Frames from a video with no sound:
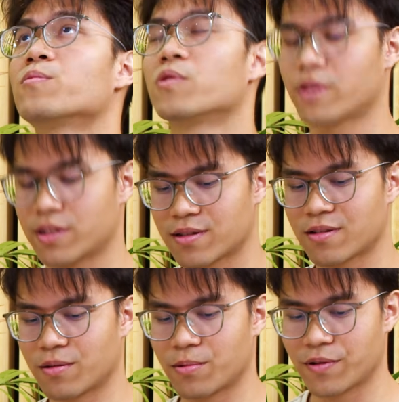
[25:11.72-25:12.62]
Well, let's
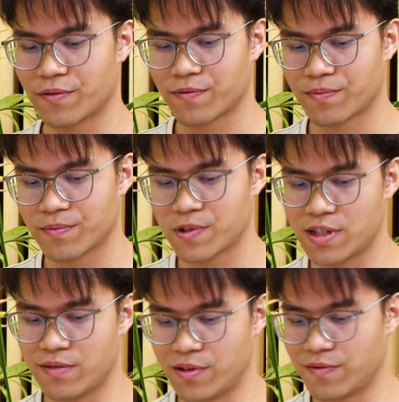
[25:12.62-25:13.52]
start with
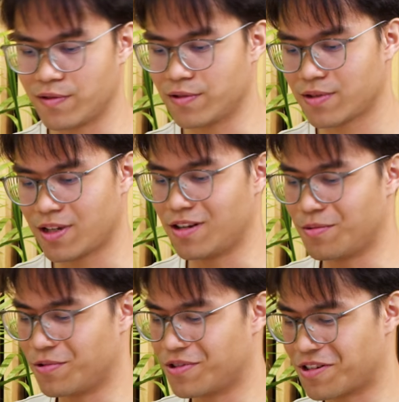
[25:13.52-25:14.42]
CV first, and
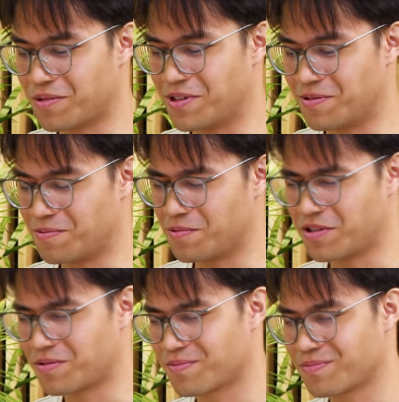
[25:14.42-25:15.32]
then we'll talk about
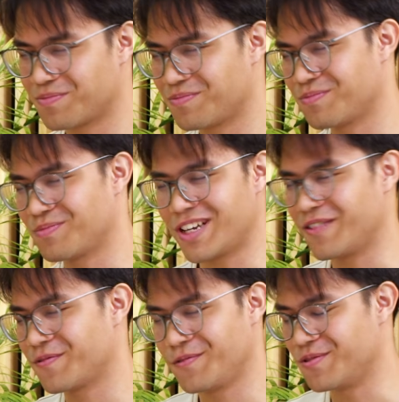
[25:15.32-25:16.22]

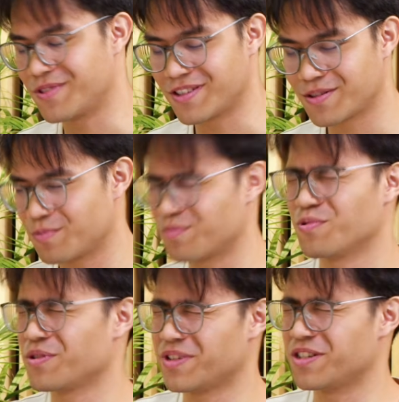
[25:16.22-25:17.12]
work-life usage,
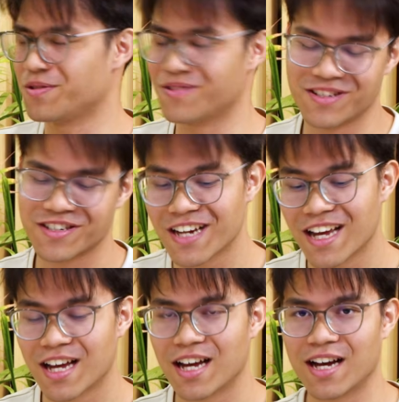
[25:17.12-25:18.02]
workplace usage.
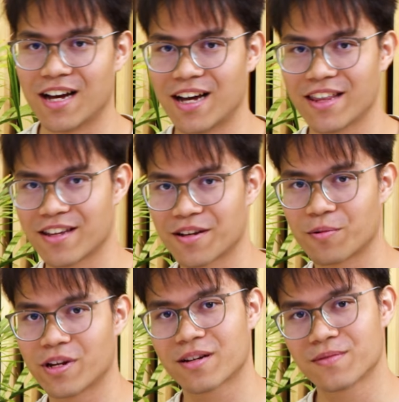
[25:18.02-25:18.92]
I think
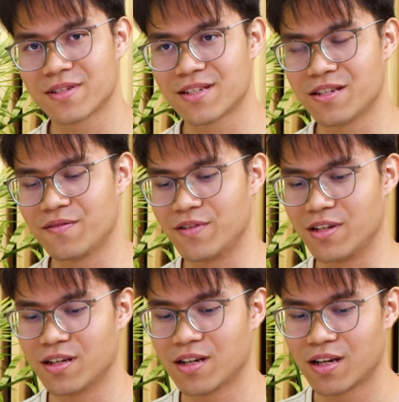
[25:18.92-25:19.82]
when it comes to
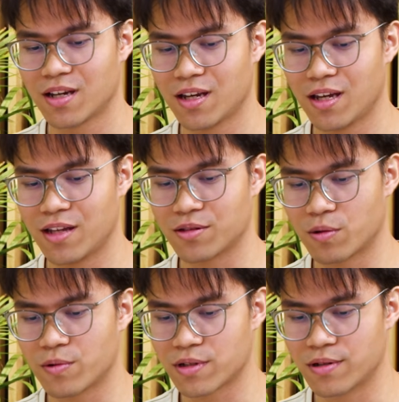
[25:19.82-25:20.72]
CV, it's
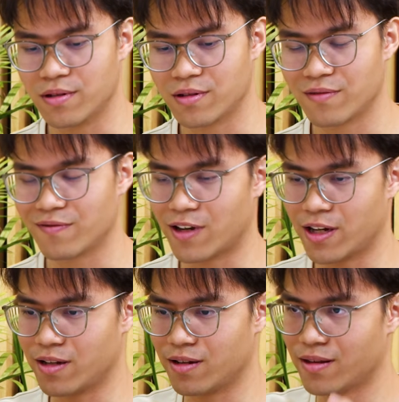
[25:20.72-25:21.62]
always good to
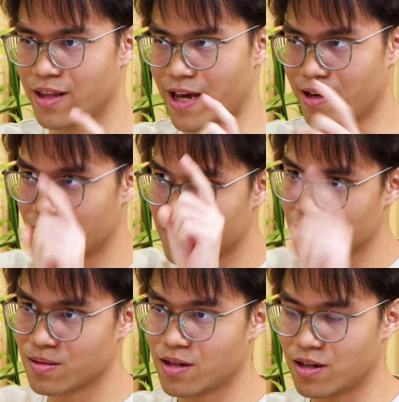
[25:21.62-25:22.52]
find that
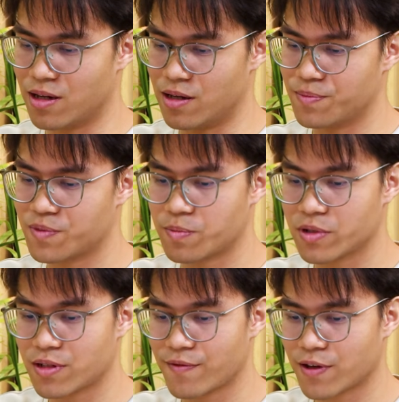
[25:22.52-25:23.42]

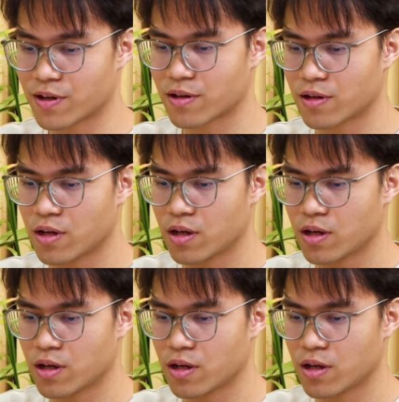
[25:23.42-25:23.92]
specific